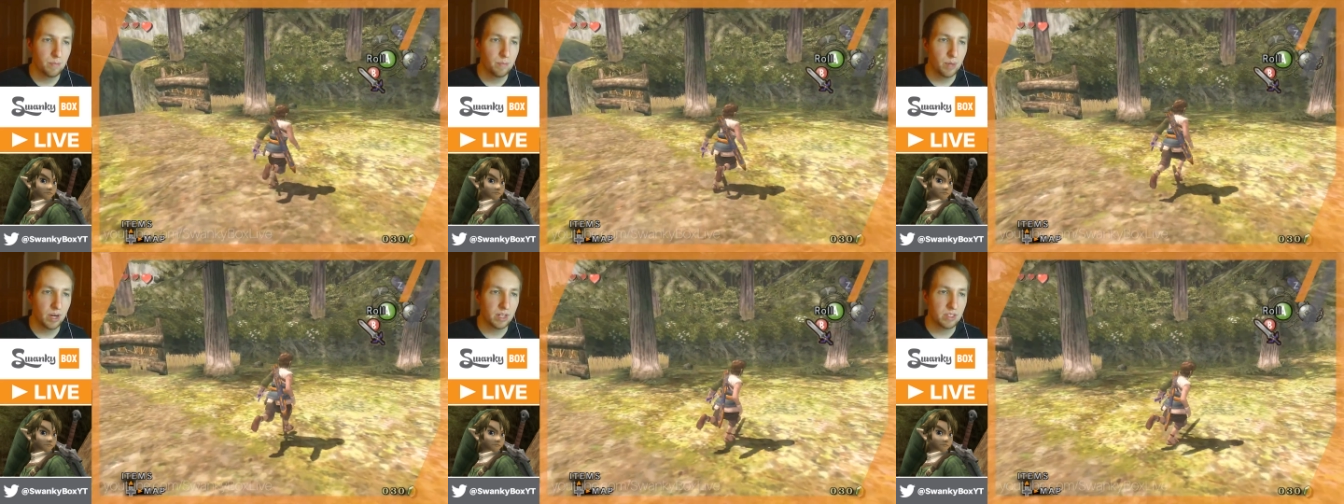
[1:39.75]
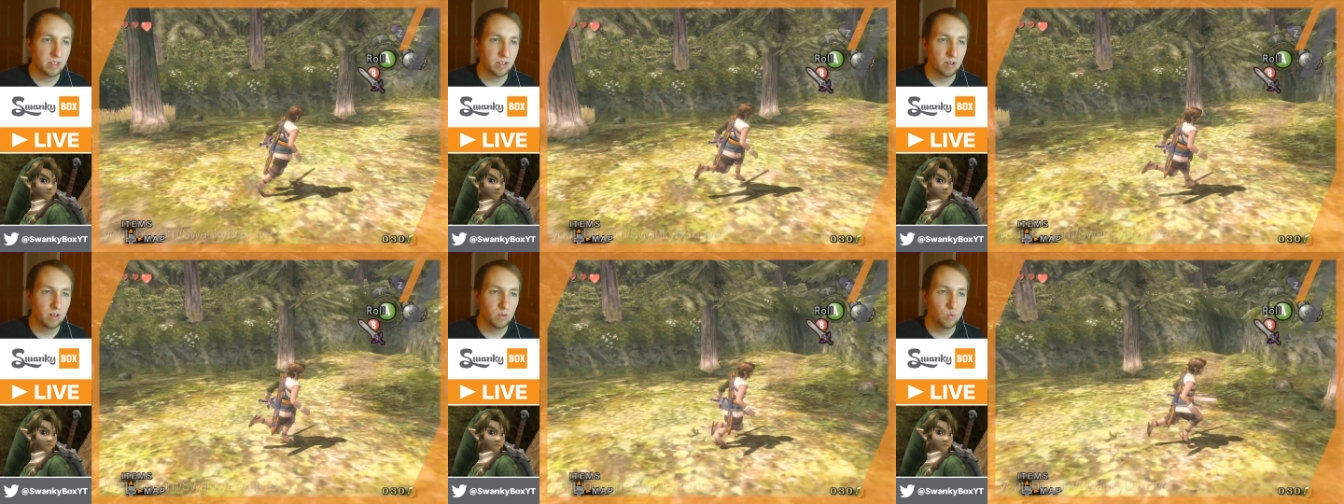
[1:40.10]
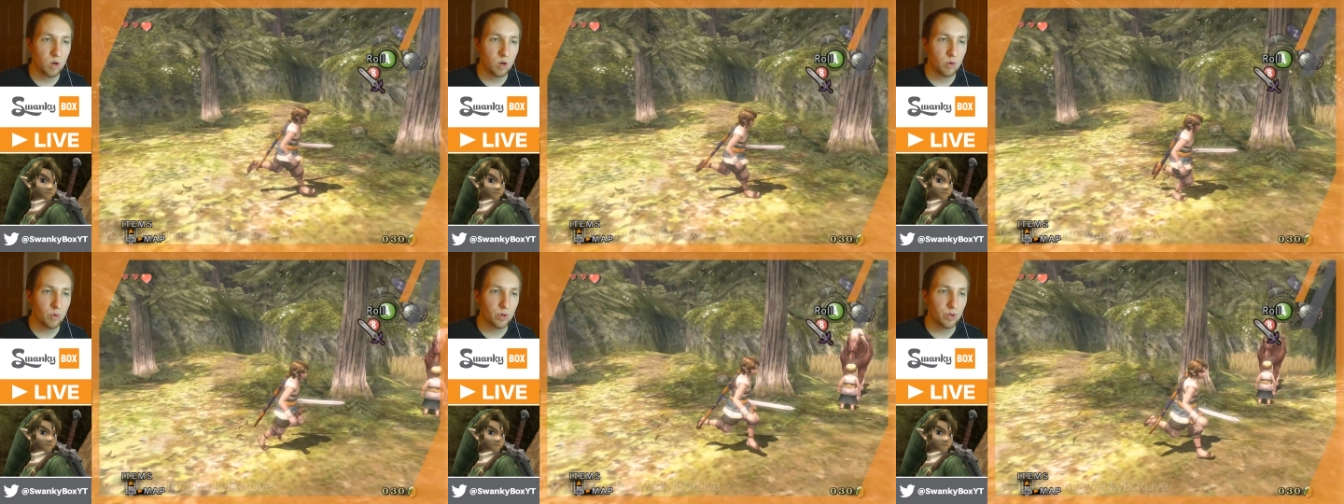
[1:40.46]
But
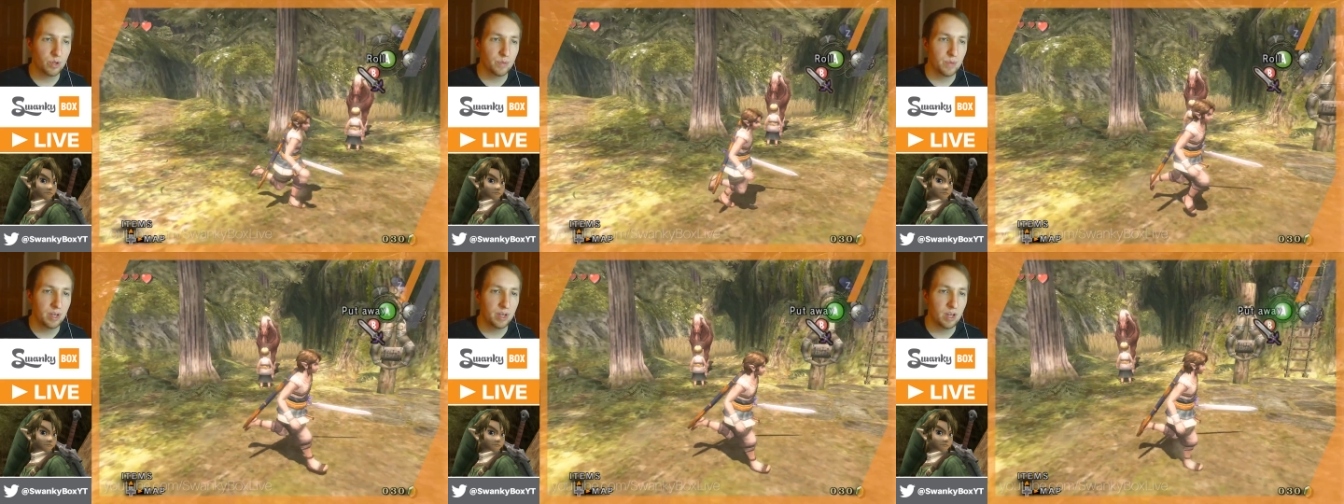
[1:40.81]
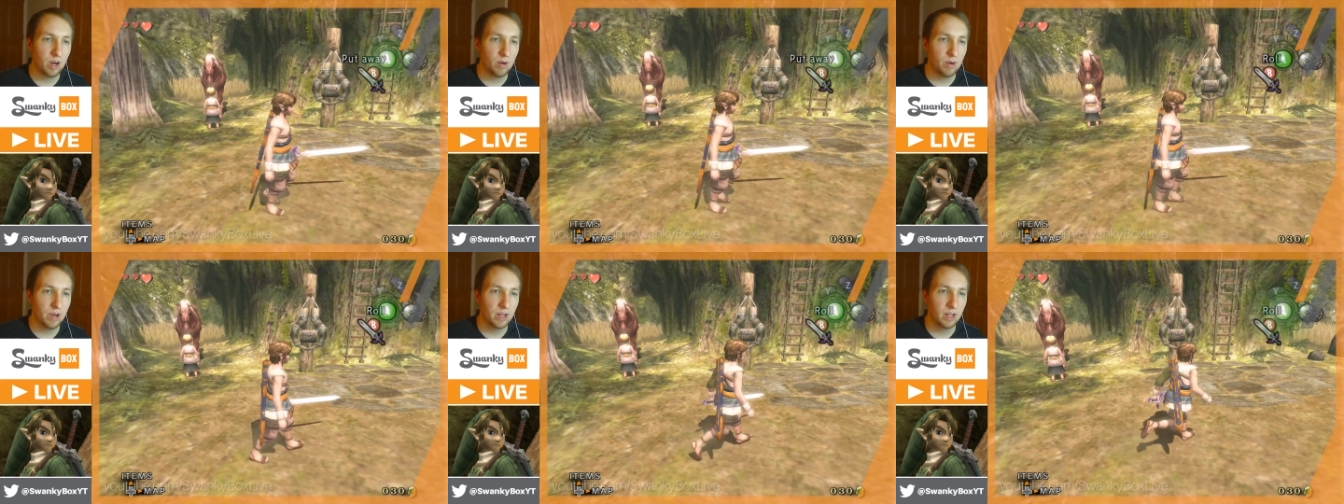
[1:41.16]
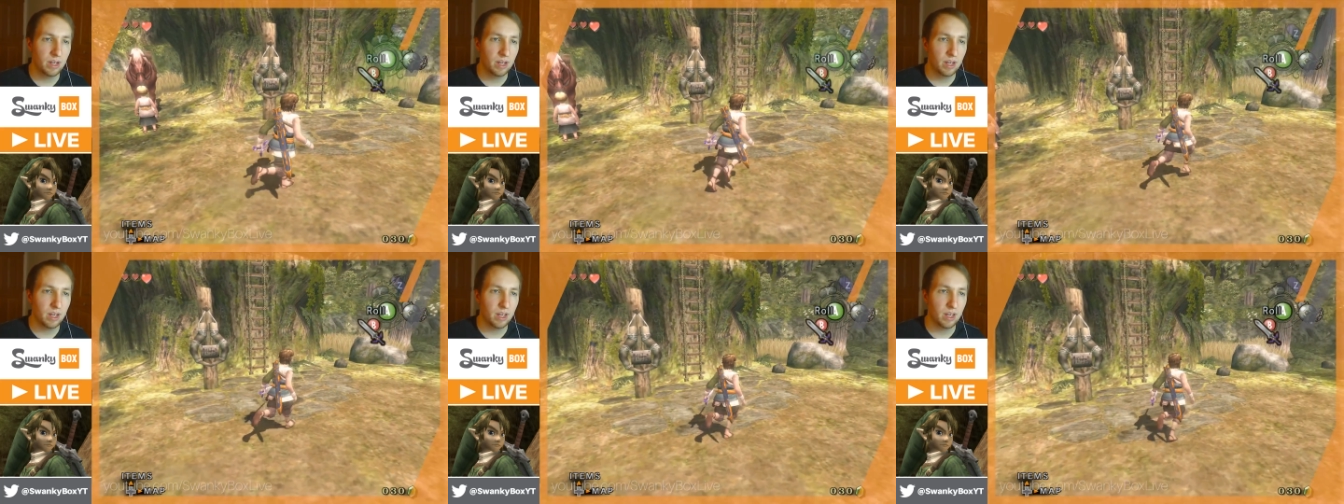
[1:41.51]
what we're going to be
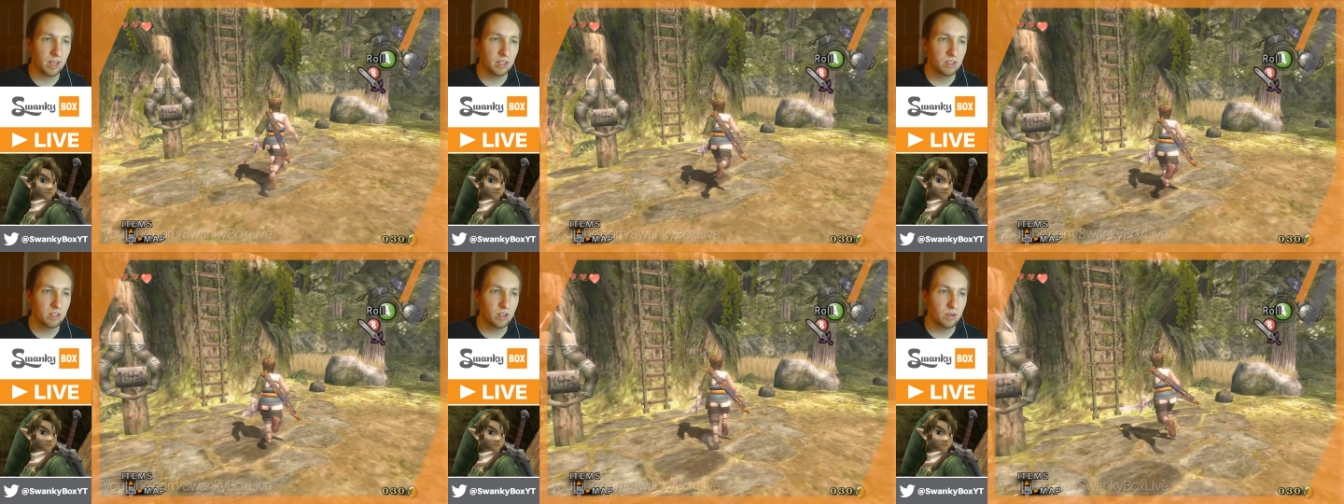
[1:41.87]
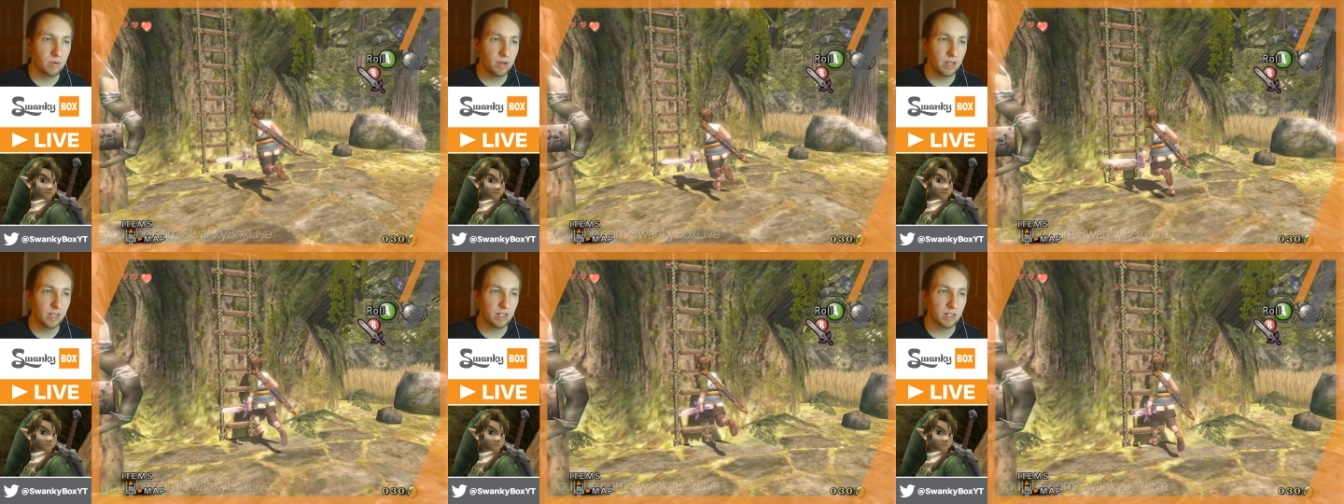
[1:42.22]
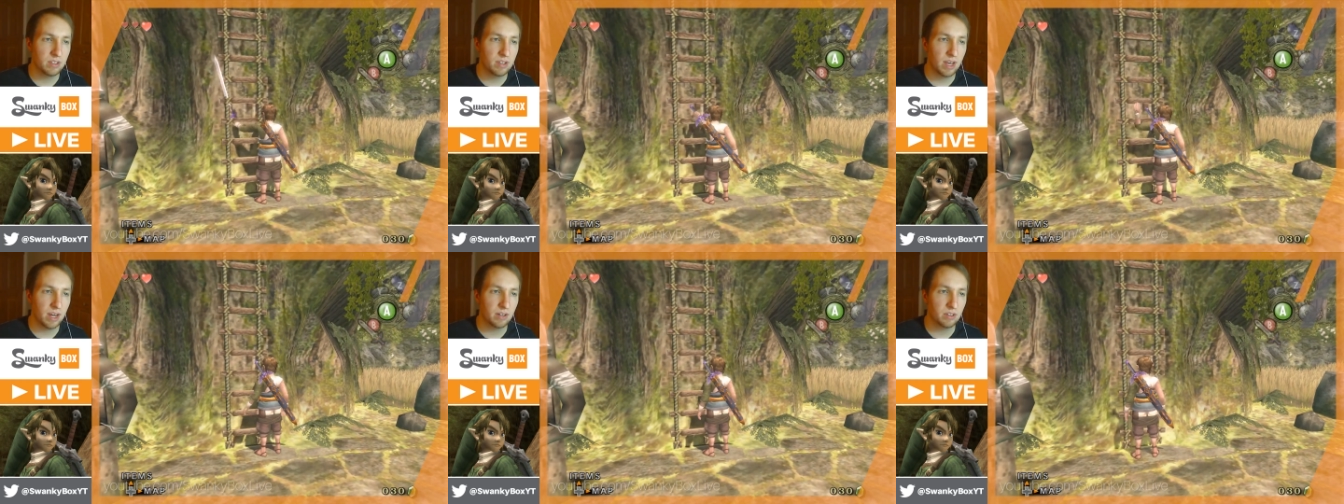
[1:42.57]
going and doing
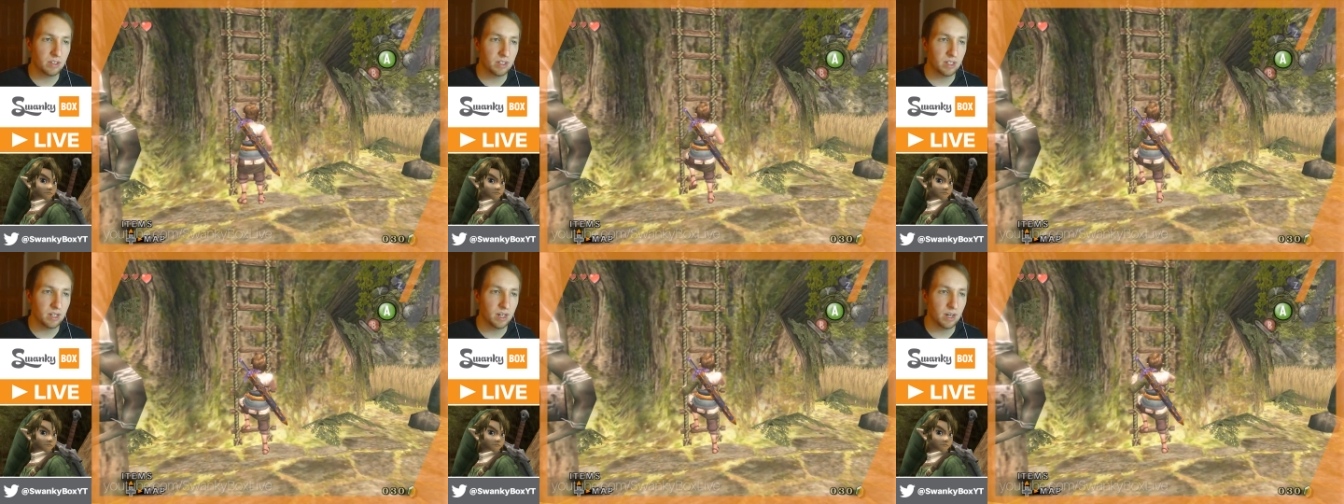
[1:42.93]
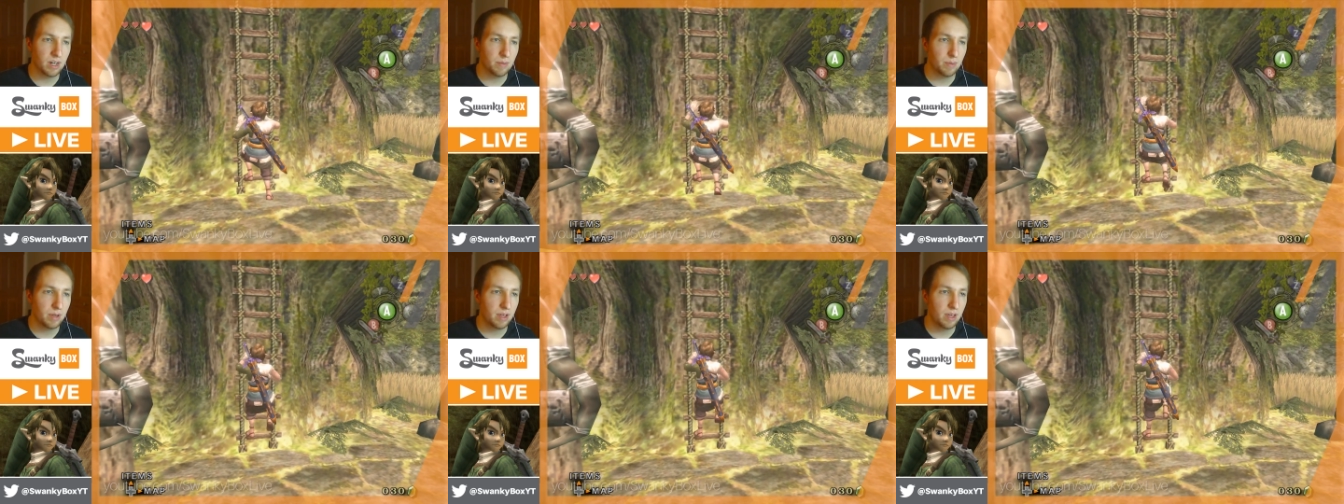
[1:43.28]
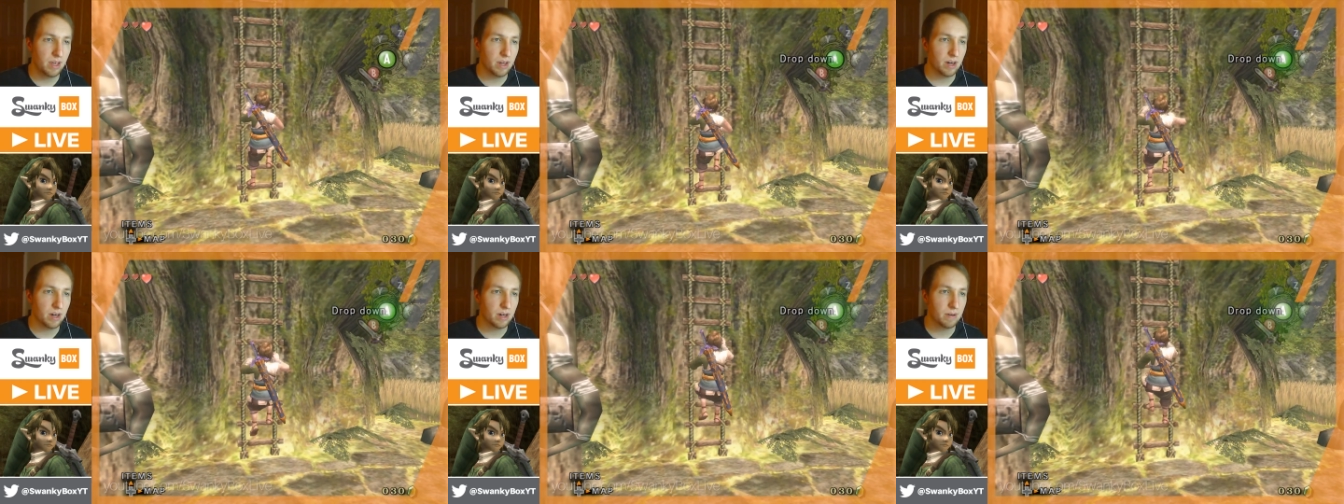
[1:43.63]
is actually up
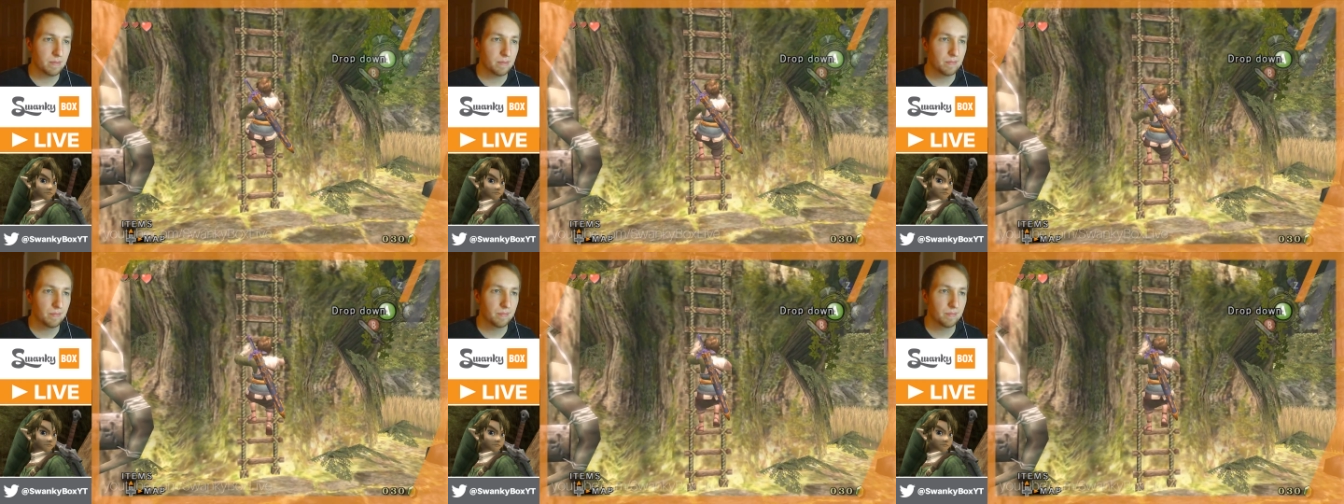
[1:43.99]
here.